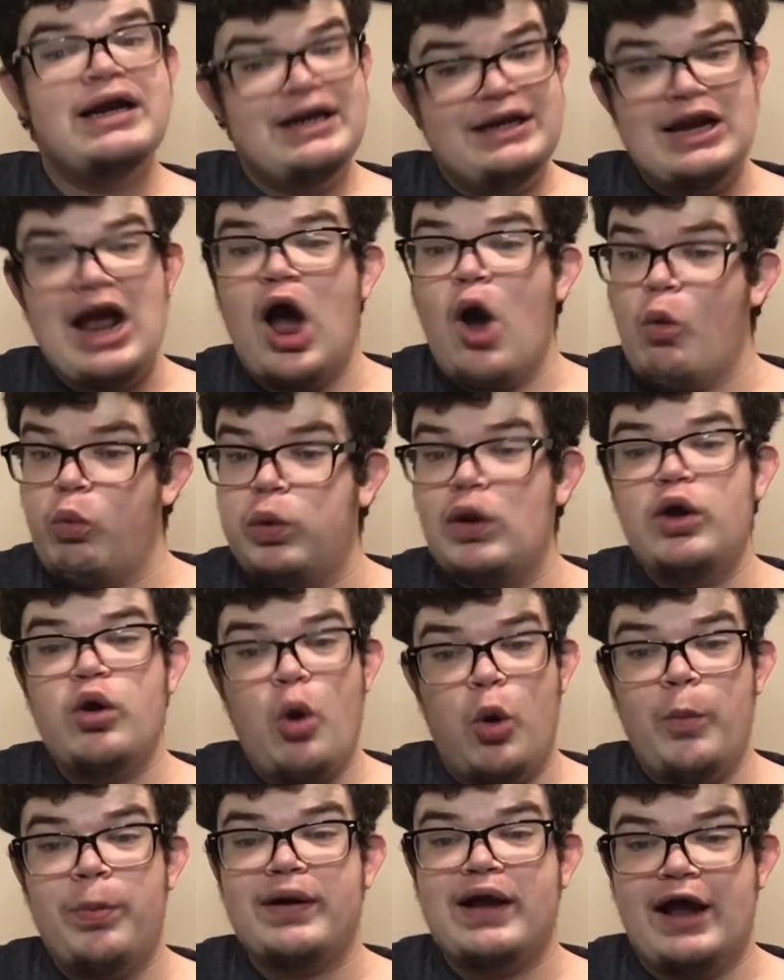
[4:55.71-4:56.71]
yeah, I really
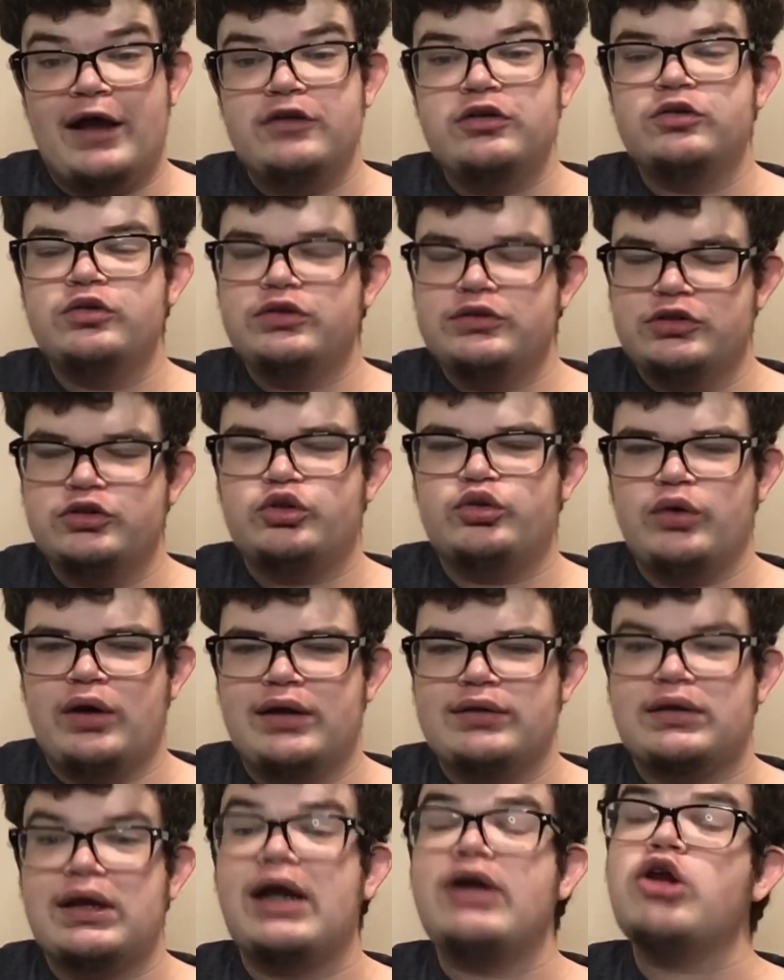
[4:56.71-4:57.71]
hope you guys
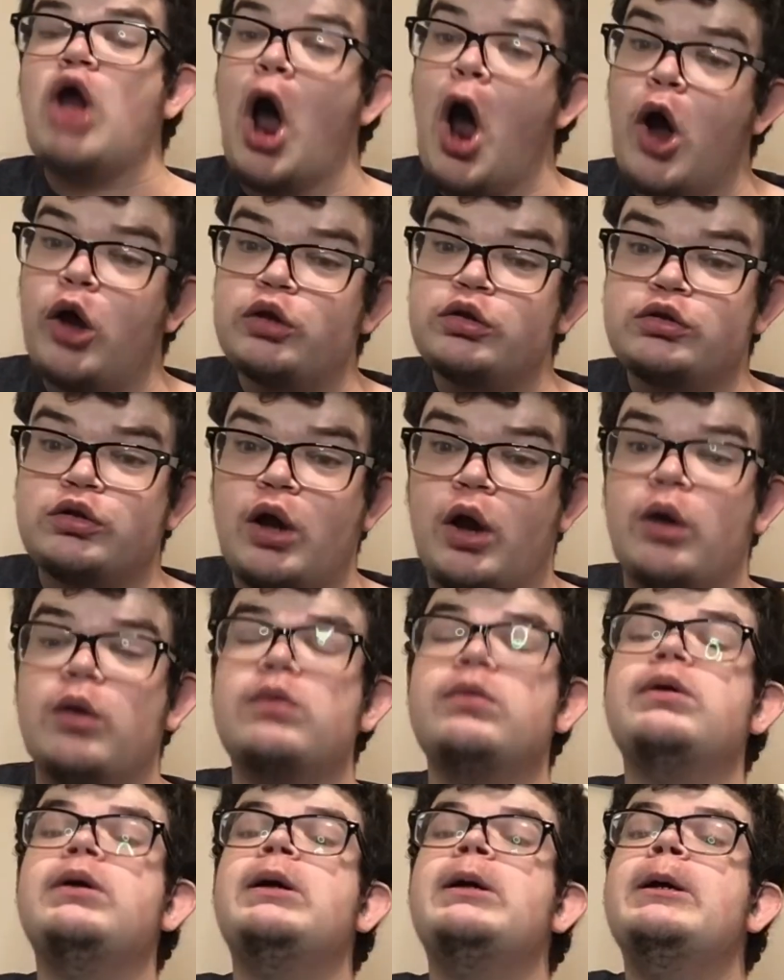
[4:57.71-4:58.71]
enjoyed that. And
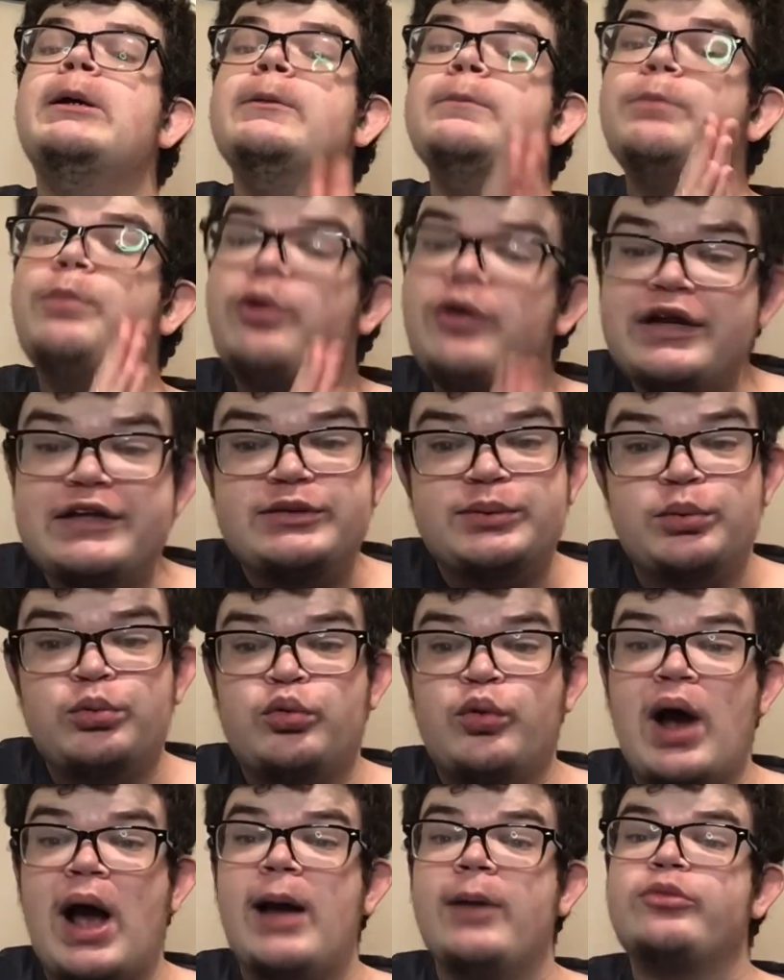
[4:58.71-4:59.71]
also, please
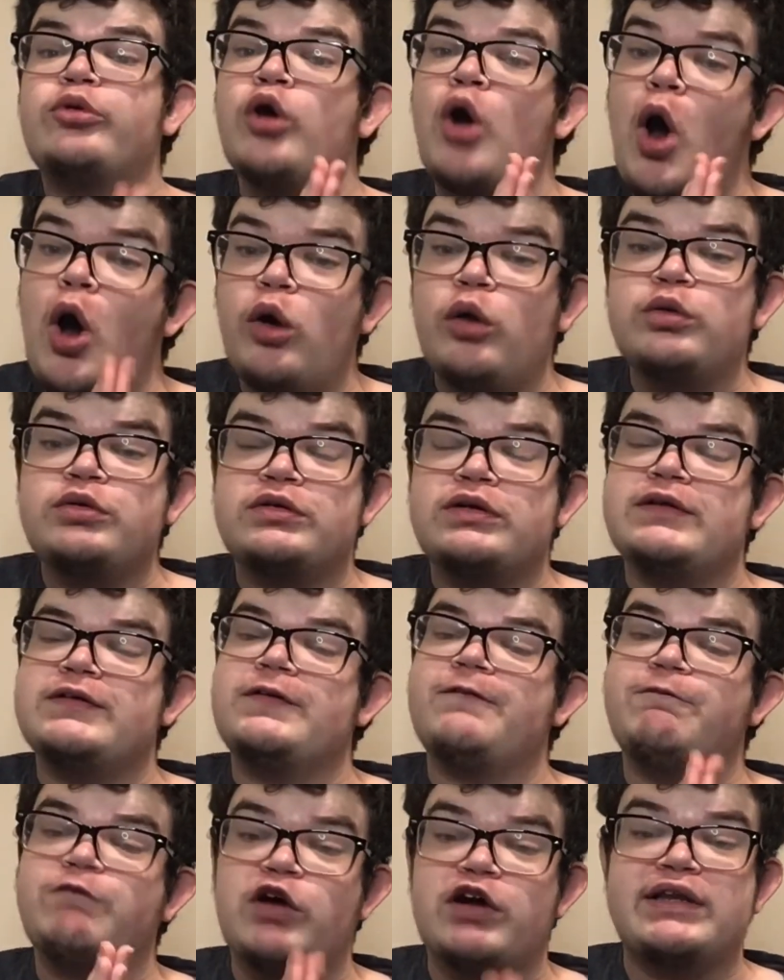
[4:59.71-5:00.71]
subscribe to Ocean
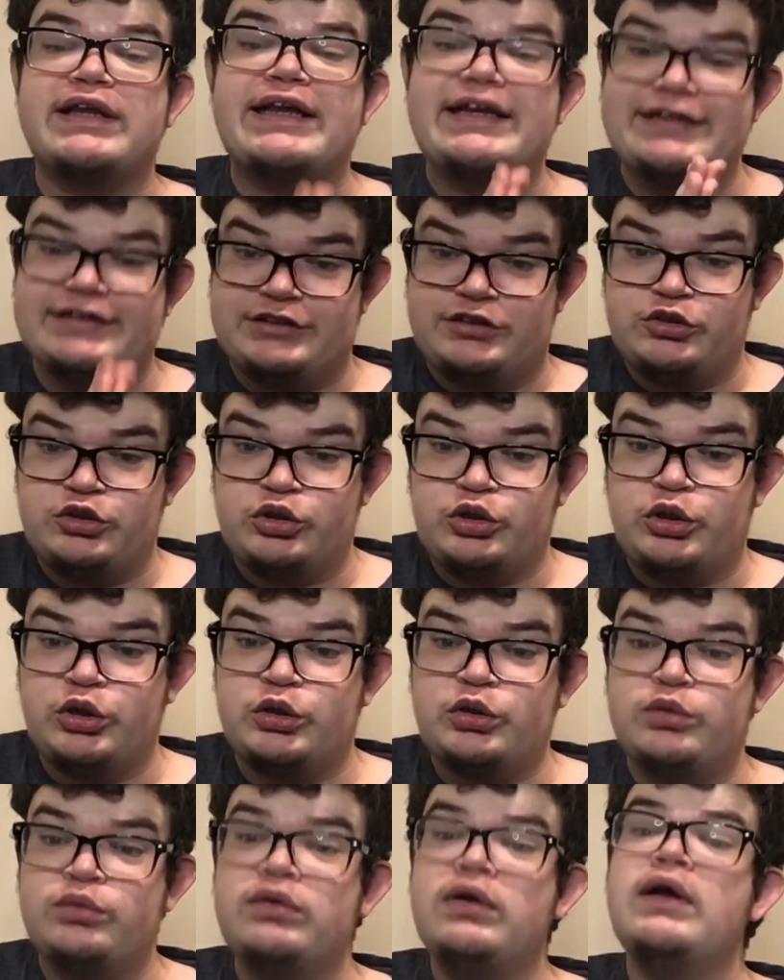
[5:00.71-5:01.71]
First
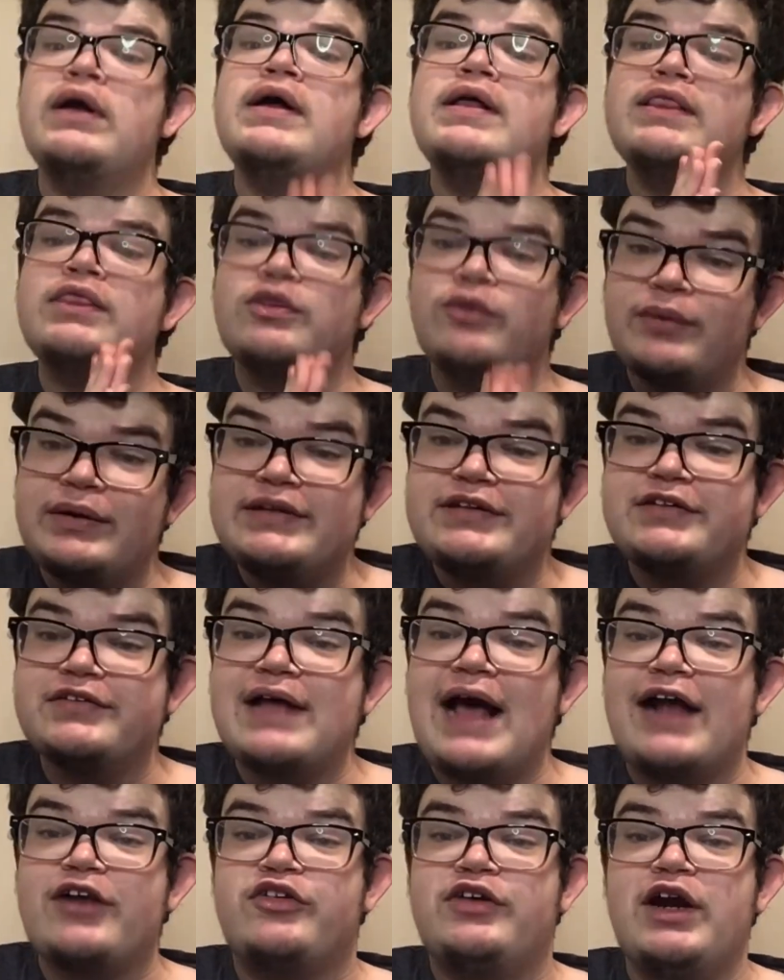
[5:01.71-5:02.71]
Institute. The link to
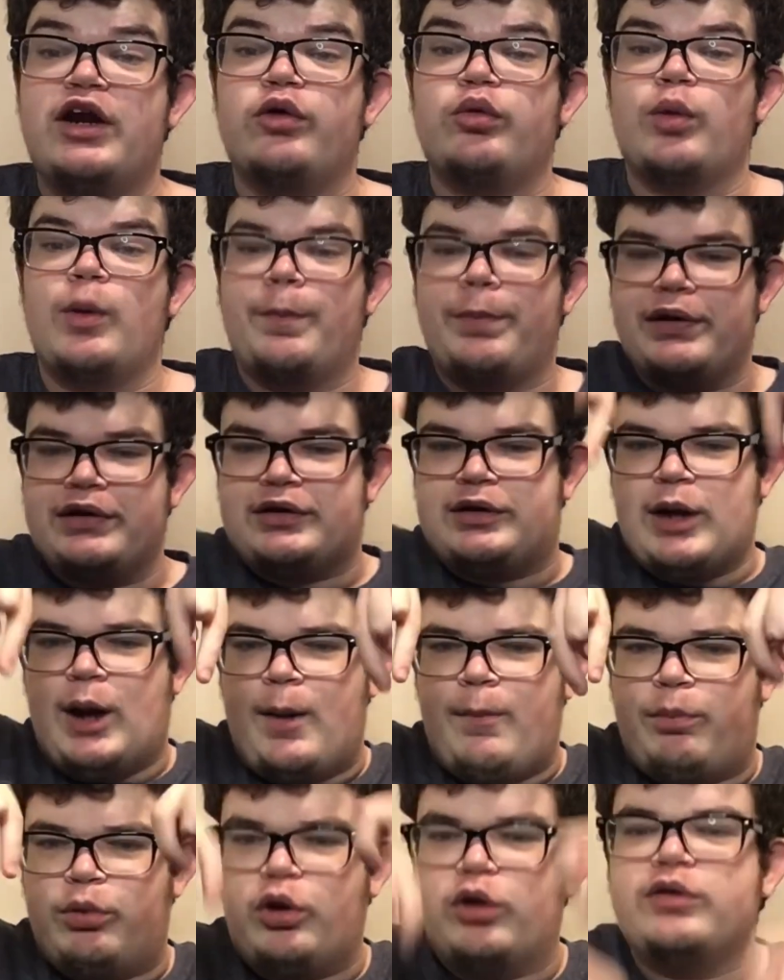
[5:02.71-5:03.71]
that channel will be
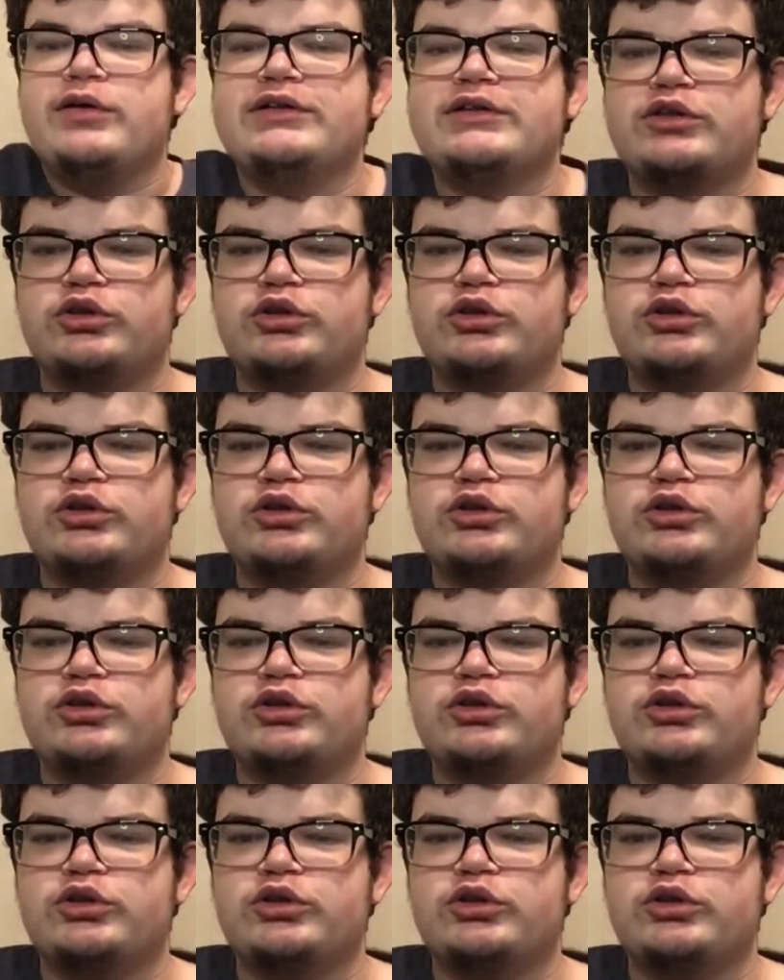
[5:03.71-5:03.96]
down below in the